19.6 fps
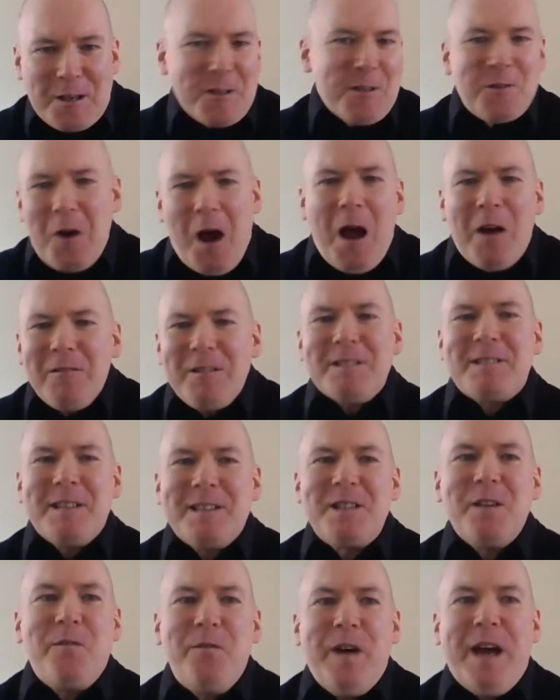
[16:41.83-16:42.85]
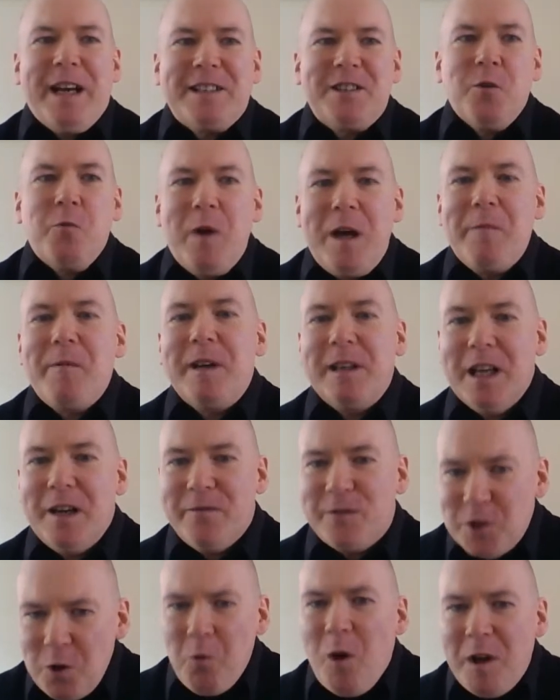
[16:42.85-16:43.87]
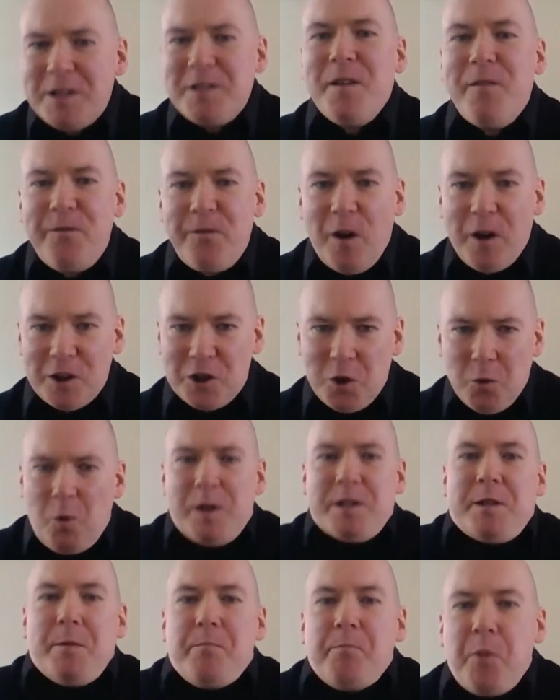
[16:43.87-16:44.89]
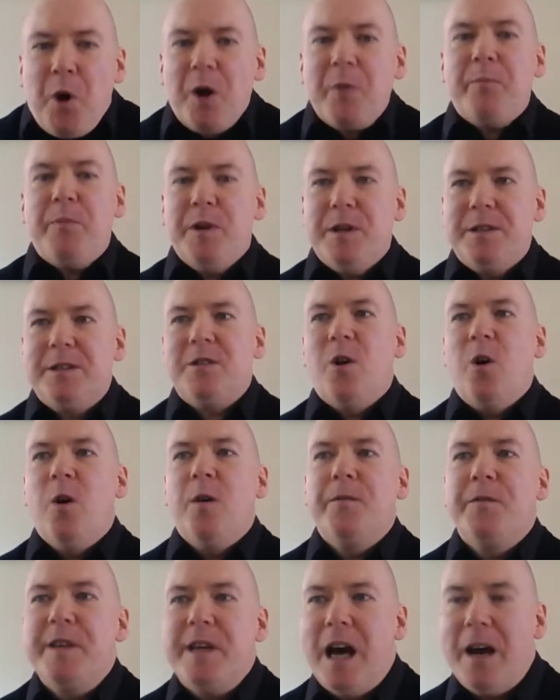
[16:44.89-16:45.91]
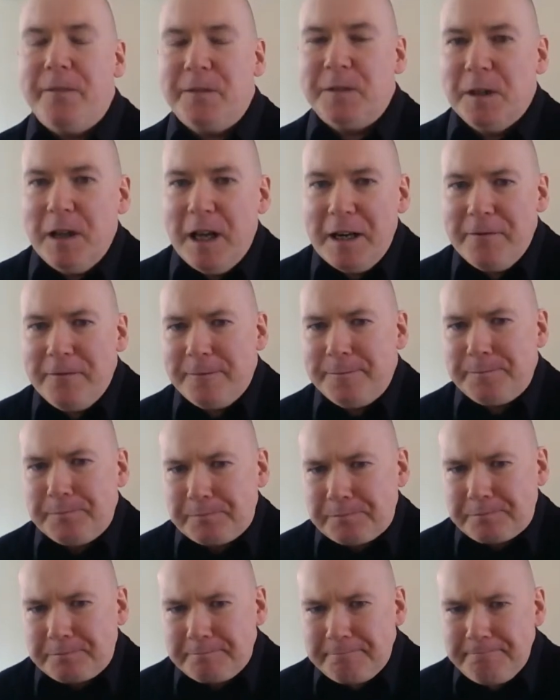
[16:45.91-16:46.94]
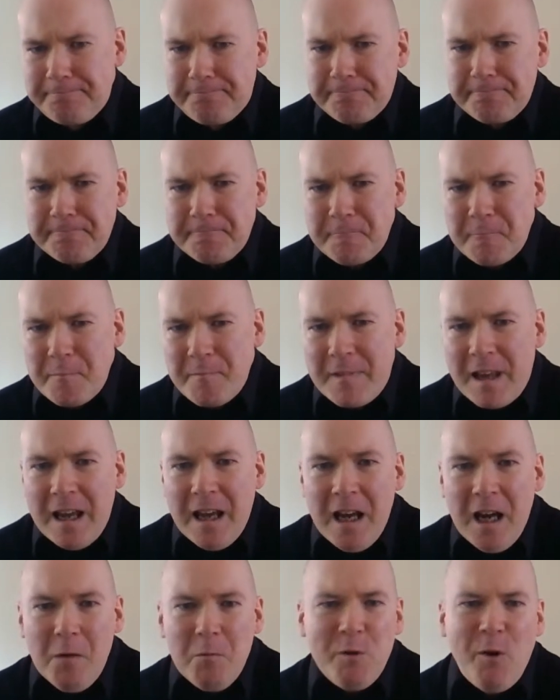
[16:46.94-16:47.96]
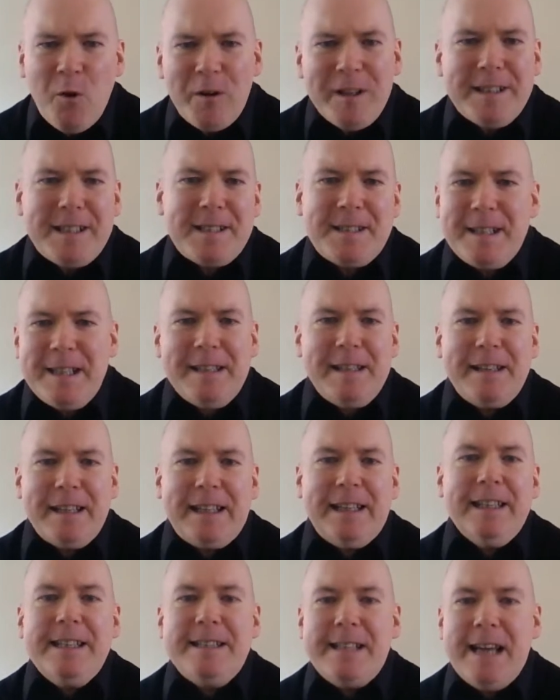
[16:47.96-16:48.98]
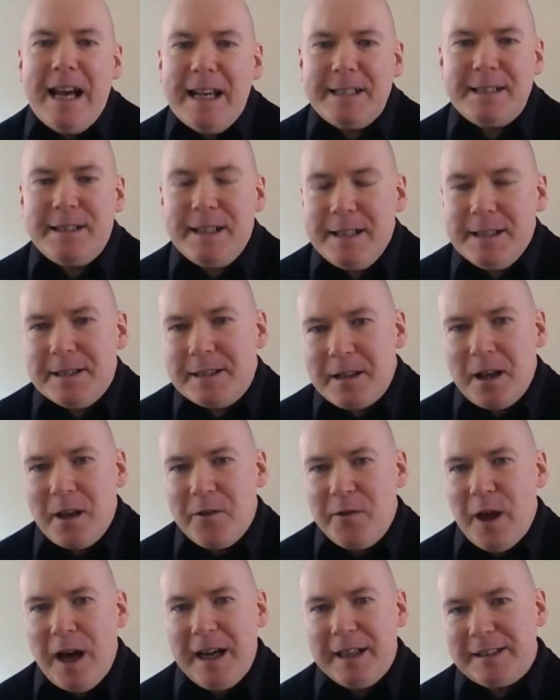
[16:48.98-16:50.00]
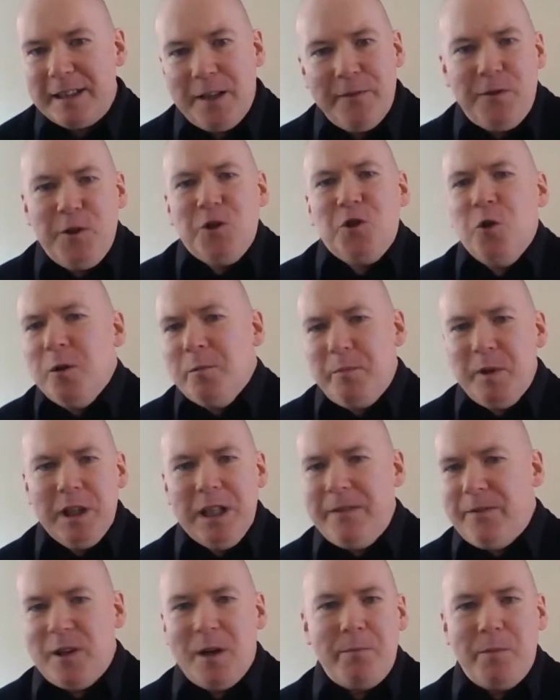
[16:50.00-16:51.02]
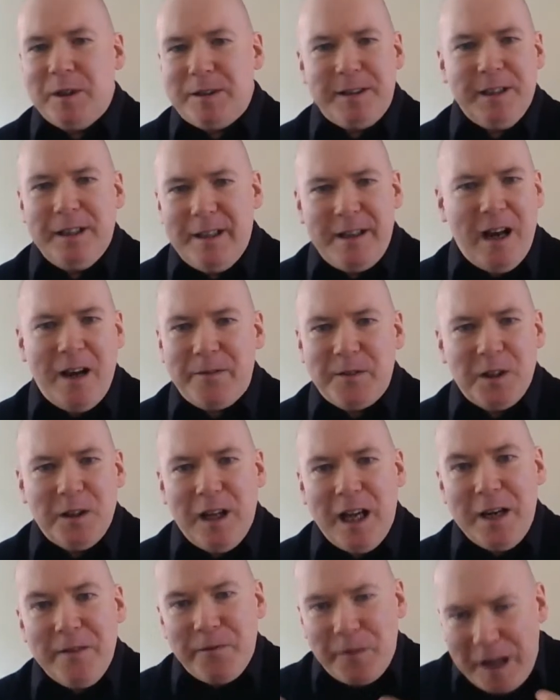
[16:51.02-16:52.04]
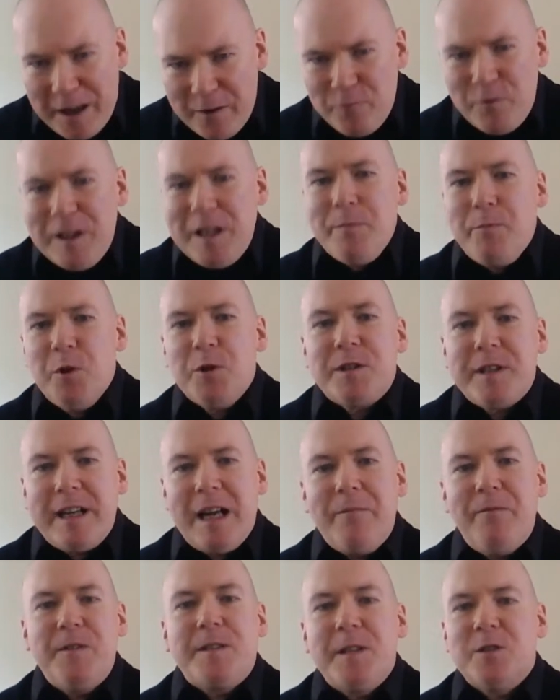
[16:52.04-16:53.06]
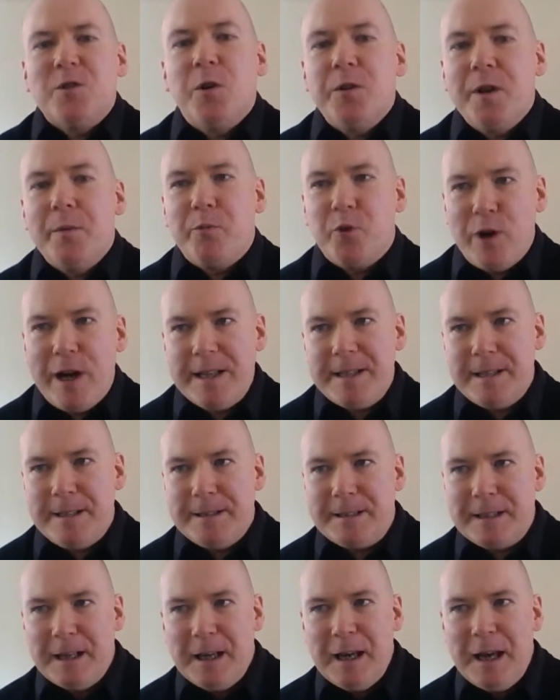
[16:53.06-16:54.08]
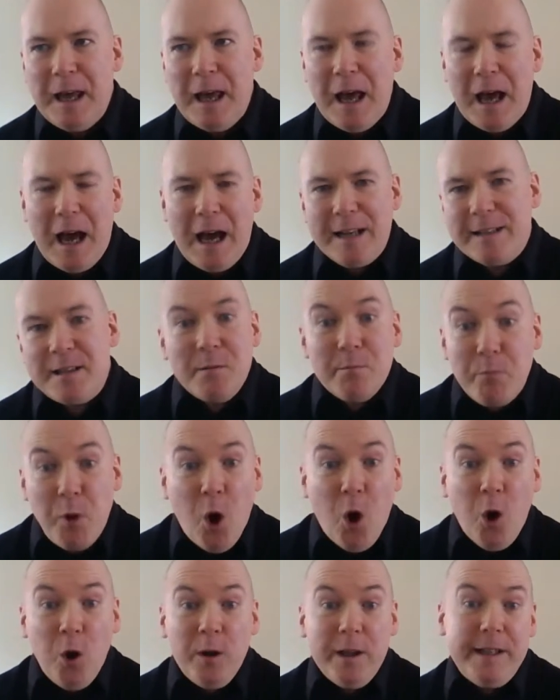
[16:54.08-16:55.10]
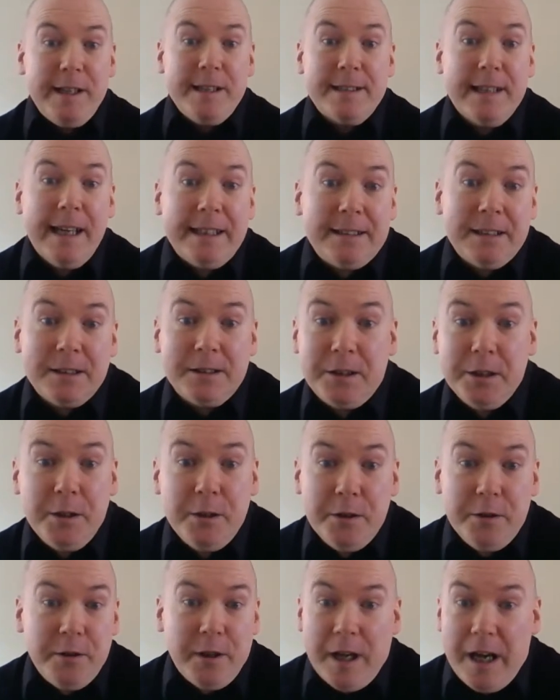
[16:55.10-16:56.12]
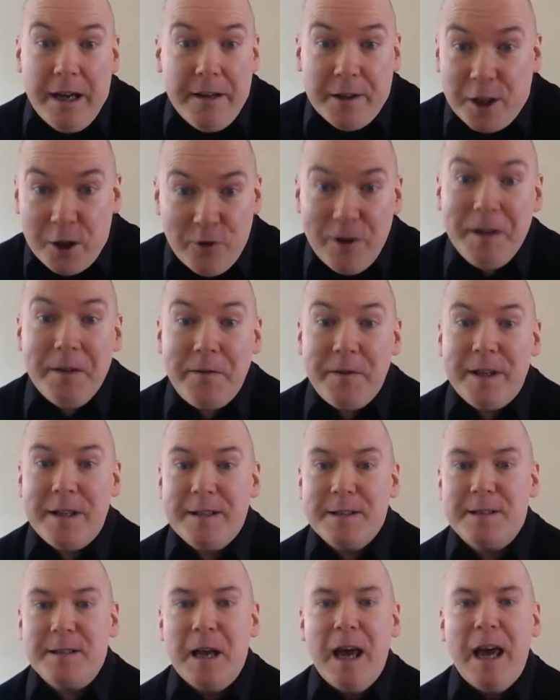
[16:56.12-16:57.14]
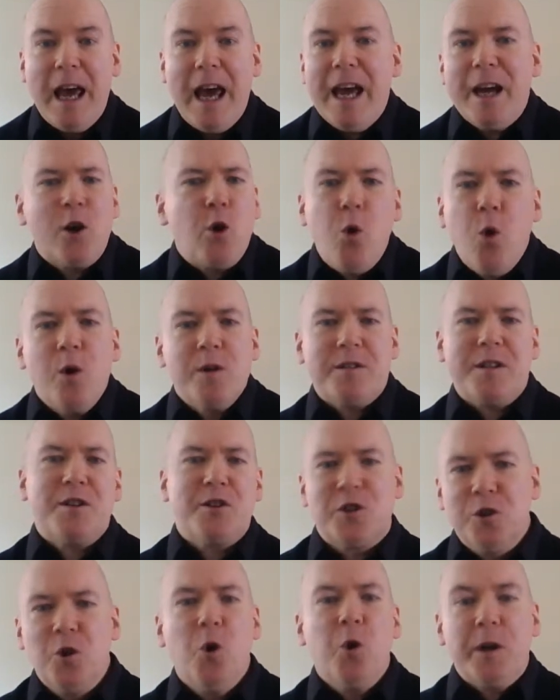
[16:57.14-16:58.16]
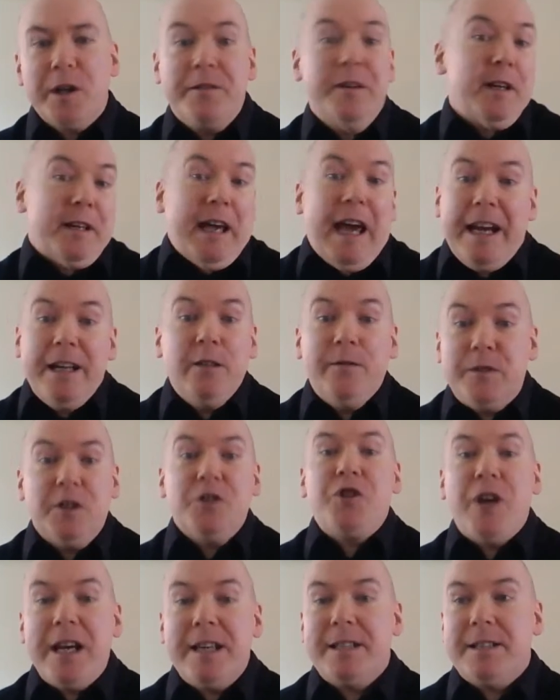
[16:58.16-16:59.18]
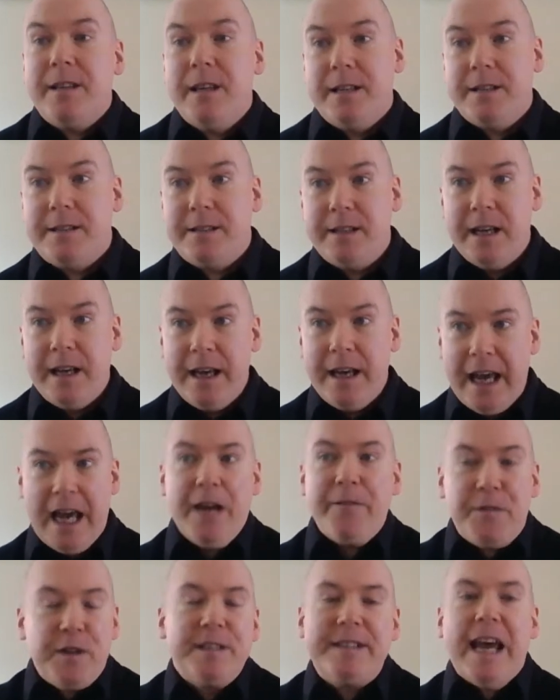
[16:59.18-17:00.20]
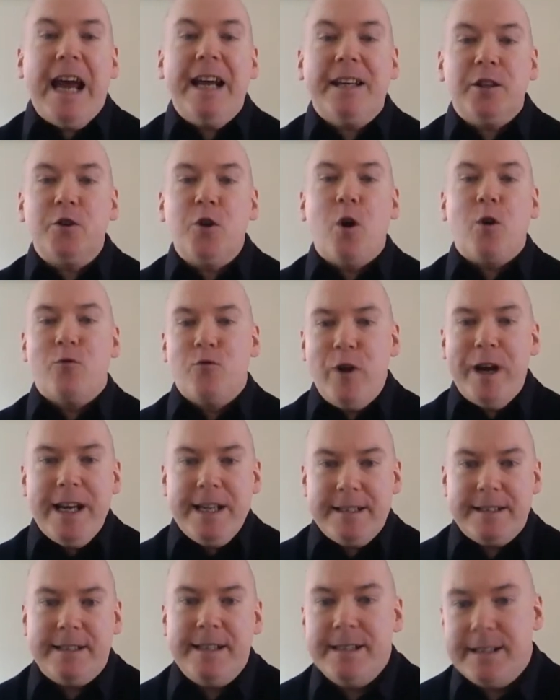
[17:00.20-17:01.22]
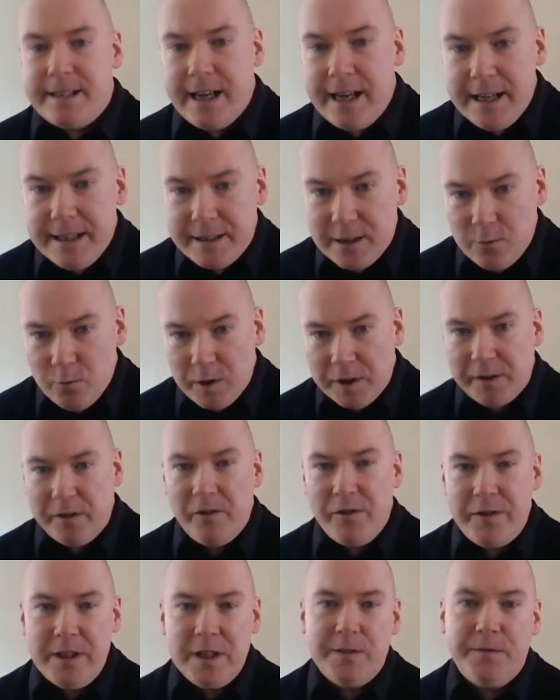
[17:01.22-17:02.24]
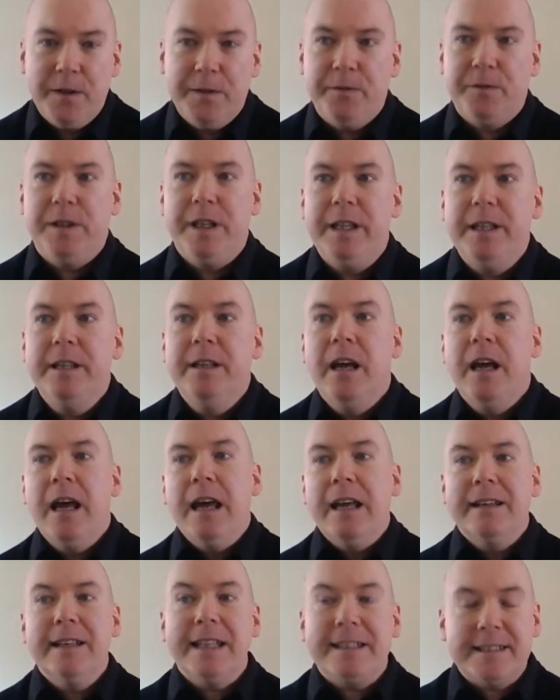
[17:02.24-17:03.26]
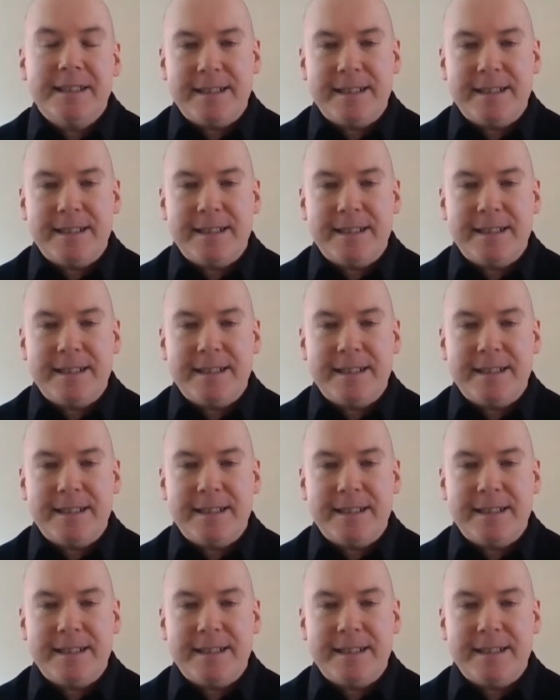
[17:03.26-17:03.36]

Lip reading: So how does this affect the way we live? So what's the function? What's the purpose of the afterlife? We've already seen in Ecclesiastes that if you don't believe in an afterlife, it really puts an emphasis on the present. And St. Paul, in his letter to the Corinthians, quotes a slogan that kind of suggests this. If the dead are not raised, he says in 1 Corinthians 15, let